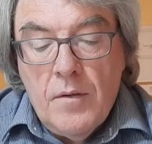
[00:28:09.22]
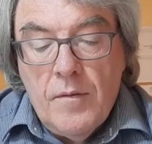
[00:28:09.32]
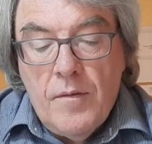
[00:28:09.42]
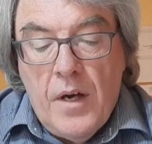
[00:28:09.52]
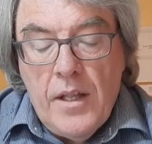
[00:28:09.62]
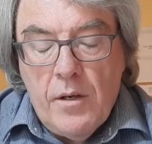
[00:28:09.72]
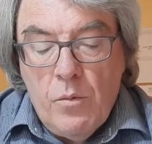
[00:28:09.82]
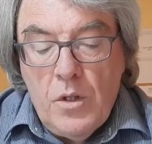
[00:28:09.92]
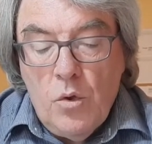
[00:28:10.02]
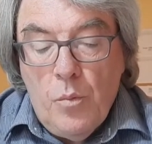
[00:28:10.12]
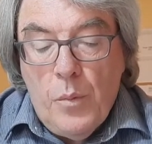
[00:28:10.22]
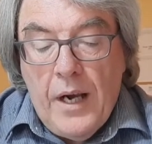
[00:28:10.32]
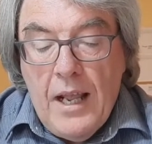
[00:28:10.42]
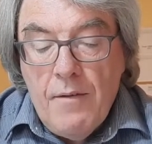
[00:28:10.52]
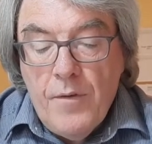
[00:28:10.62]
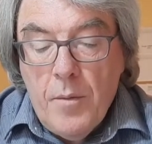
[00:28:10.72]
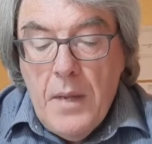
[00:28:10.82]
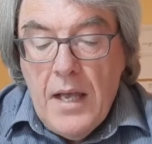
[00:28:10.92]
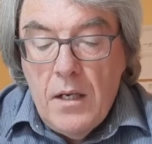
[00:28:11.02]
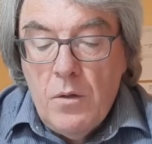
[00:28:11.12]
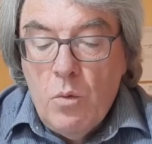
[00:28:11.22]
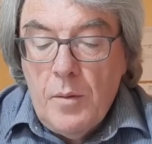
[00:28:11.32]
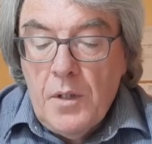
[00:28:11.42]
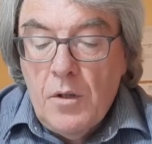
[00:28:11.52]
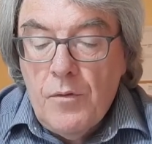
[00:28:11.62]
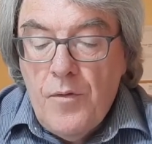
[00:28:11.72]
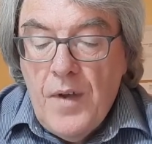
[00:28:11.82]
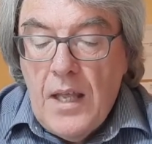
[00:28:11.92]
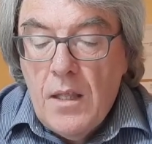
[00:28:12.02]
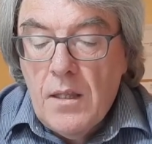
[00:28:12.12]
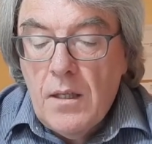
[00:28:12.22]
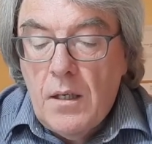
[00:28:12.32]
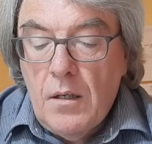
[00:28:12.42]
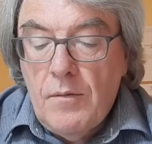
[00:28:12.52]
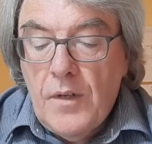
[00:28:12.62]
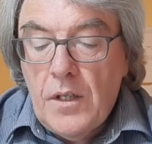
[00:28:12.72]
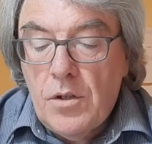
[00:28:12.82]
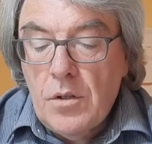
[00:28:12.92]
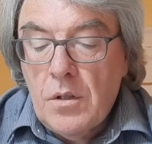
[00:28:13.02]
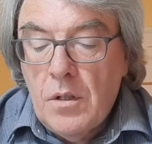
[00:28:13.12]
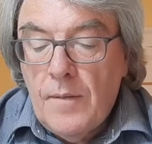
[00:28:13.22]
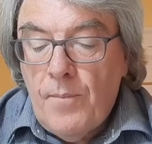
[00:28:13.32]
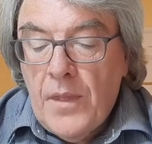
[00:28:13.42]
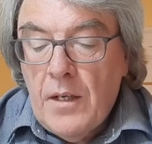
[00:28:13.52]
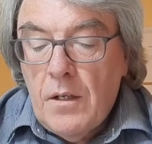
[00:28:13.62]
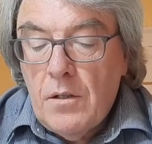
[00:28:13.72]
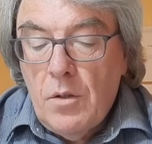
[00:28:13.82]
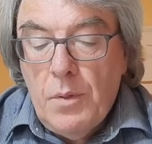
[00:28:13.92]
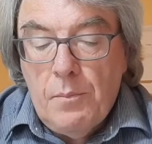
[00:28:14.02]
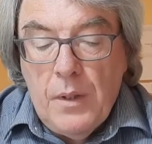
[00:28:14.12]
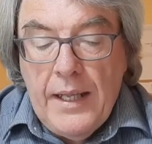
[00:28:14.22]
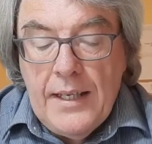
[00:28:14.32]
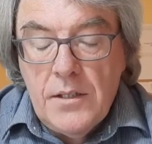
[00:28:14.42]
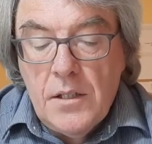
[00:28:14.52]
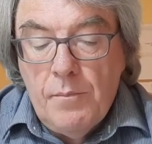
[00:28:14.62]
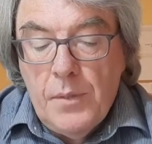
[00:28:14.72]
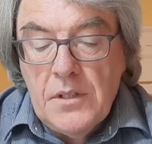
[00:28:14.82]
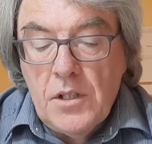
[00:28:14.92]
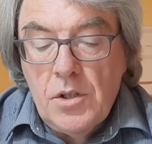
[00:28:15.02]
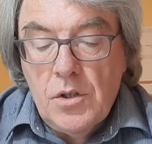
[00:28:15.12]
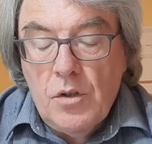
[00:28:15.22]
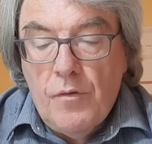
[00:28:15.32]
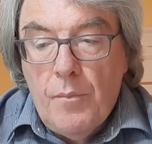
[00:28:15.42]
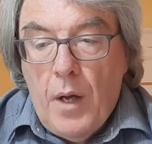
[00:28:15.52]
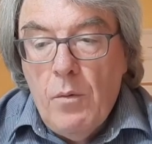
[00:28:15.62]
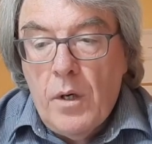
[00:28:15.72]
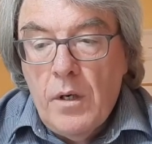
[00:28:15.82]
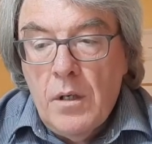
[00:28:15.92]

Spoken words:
Father, we do pray for men and women of faith and conviction to be placed in positions of power